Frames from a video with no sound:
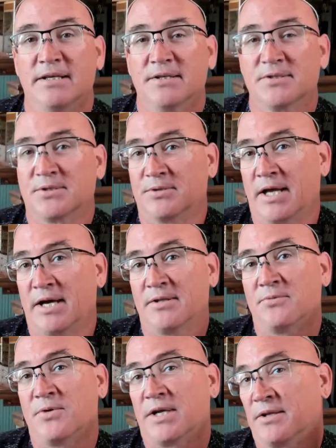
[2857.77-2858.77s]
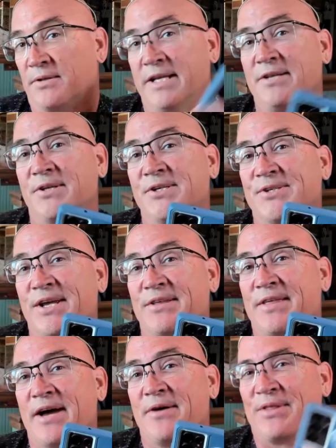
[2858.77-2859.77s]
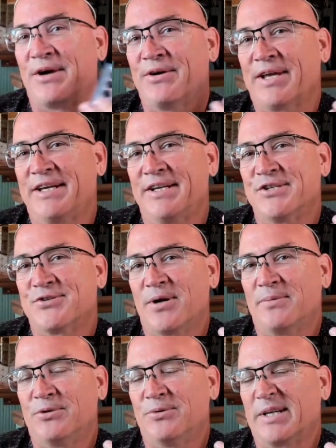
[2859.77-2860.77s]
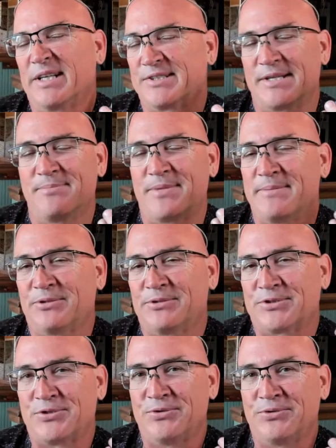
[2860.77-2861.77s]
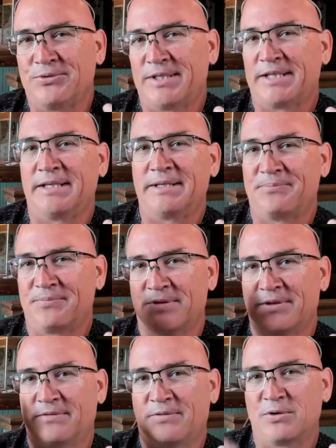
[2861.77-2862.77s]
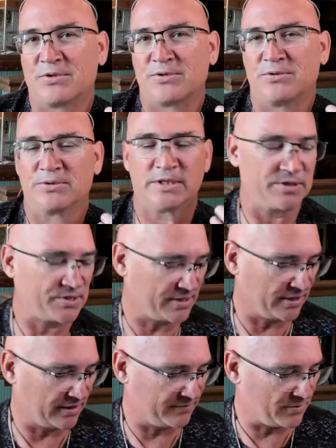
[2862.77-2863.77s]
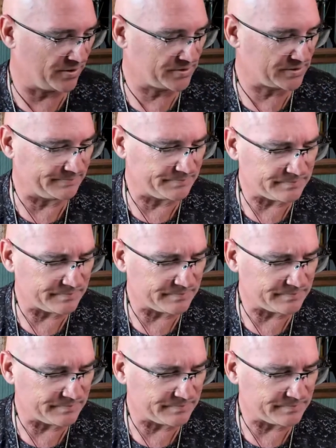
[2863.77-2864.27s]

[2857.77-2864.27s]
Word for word: So now then we can legally say that without getting in trouble. We can send people to the, the folks who did the study for us.